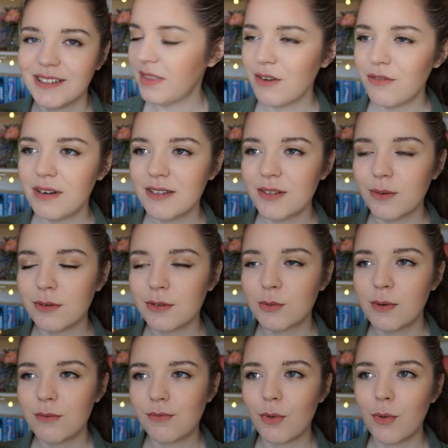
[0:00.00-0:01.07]
There is
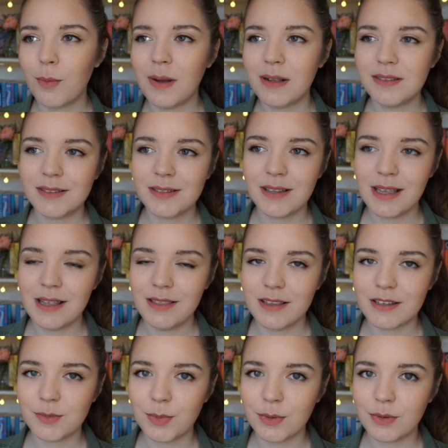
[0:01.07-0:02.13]
also a romance in
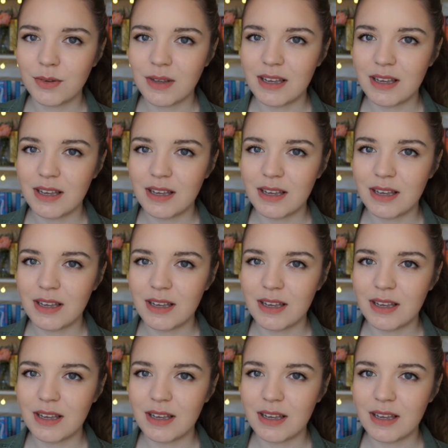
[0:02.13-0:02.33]
this book,